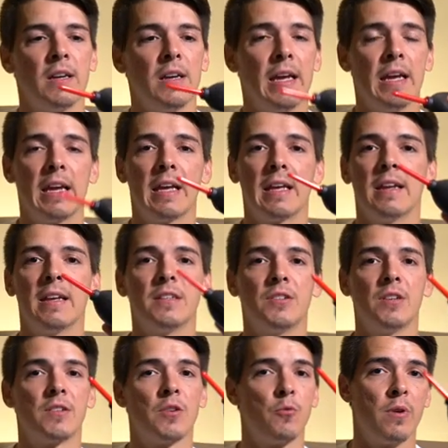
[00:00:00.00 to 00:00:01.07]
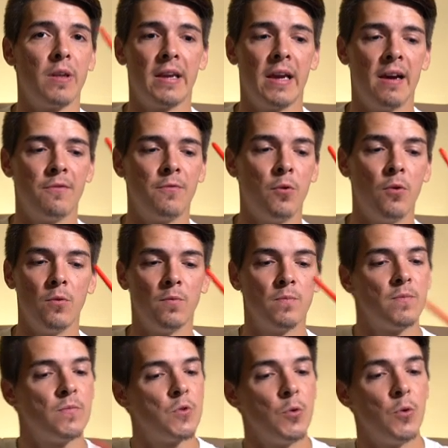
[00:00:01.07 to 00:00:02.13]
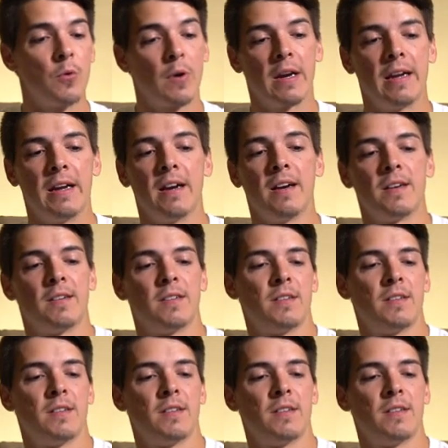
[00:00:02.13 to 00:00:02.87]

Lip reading: And it's just a really helpful tool right here.